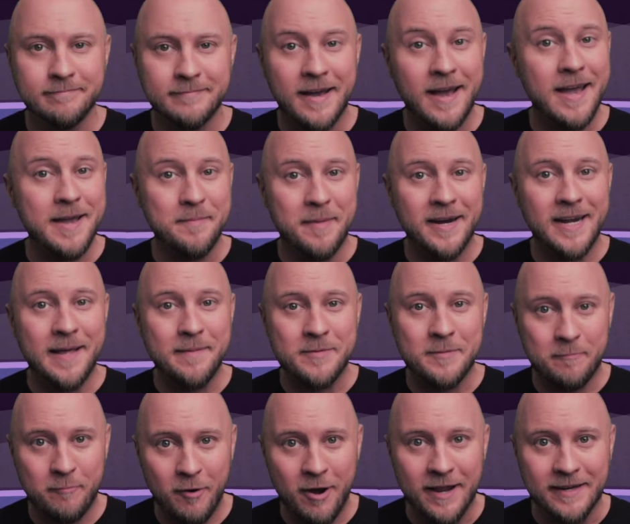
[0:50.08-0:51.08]
Hi, my name
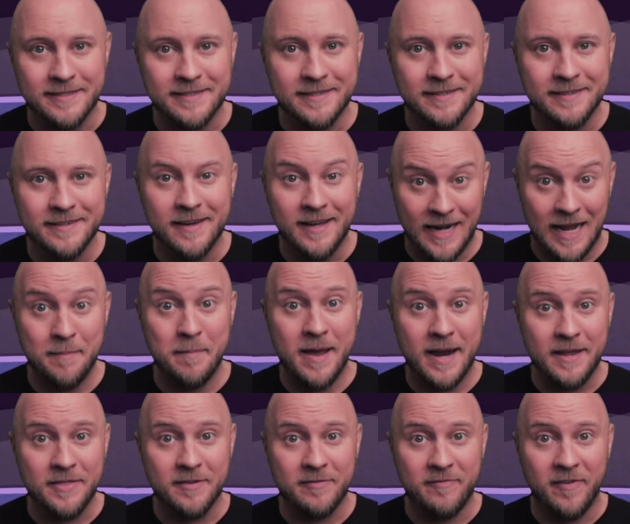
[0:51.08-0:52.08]
is Brent, and I'm
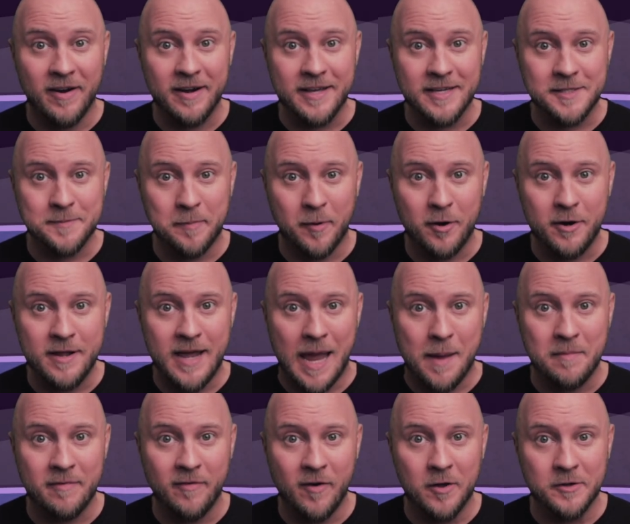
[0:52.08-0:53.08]
making the funniest party
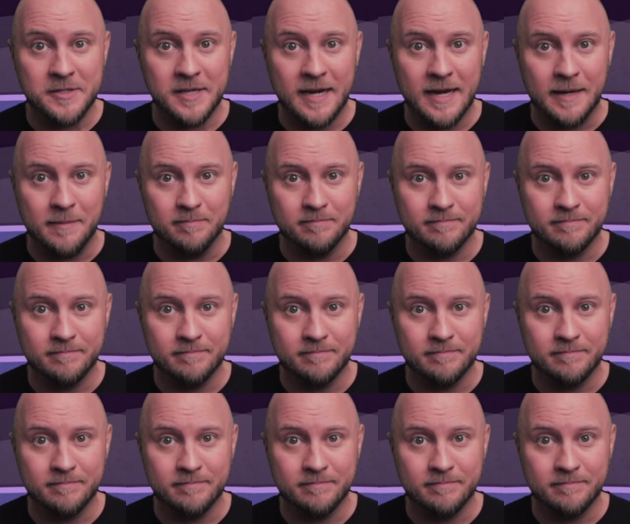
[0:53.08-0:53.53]
game of all time.